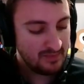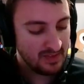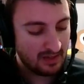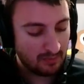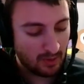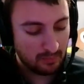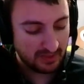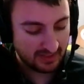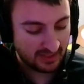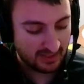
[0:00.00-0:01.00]
I'm
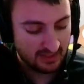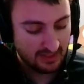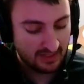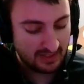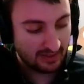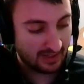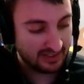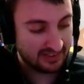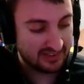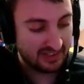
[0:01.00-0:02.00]
hoping that, you know, I
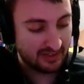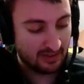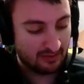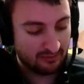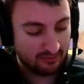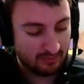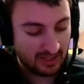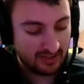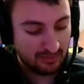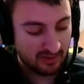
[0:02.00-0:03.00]
can send off my
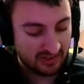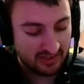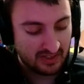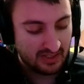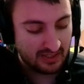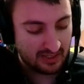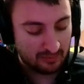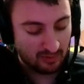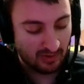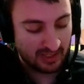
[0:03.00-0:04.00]
doubles and get
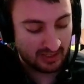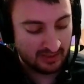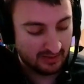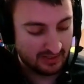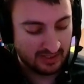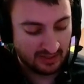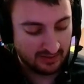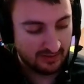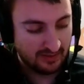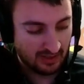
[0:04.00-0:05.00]
them graded, and that
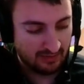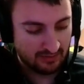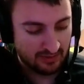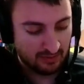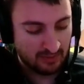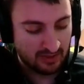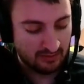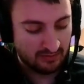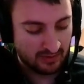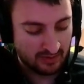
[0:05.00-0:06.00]
they'll have a little bit
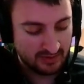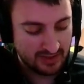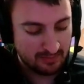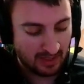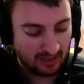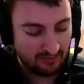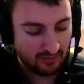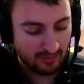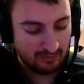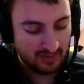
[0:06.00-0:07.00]
of demand
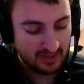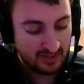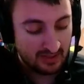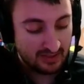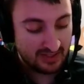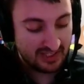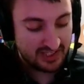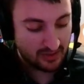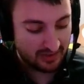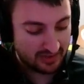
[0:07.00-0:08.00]
for them. These
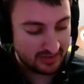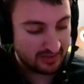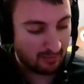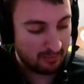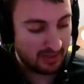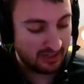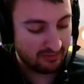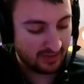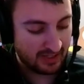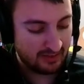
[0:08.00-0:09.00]
Charizards I'm a big
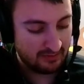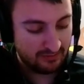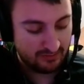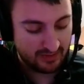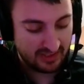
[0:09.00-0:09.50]
fan of.